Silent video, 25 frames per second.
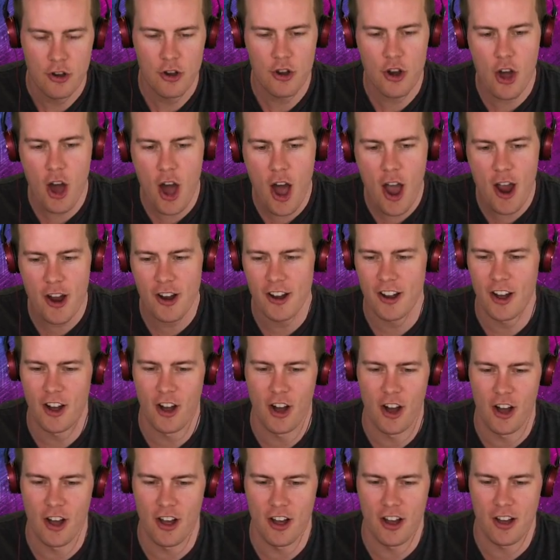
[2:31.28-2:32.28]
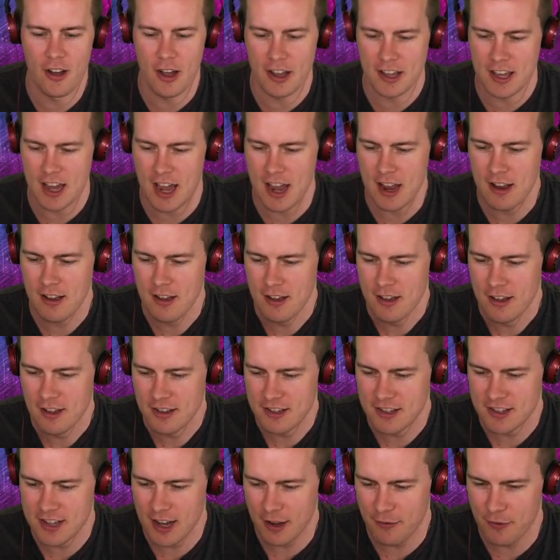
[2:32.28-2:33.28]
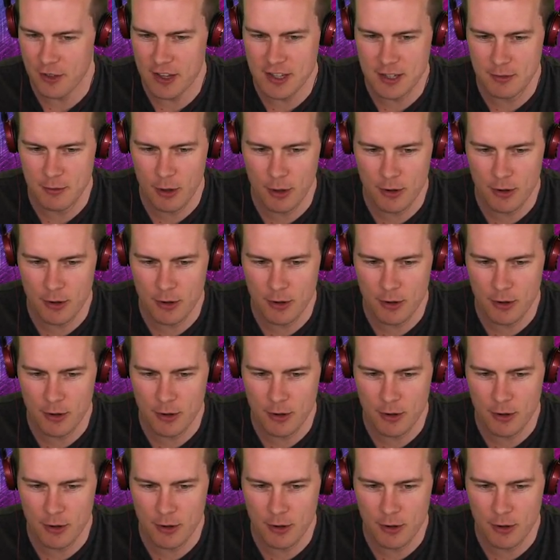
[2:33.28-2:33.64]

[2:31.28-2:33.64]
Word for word: No! Oh, okay, stuff this, I'm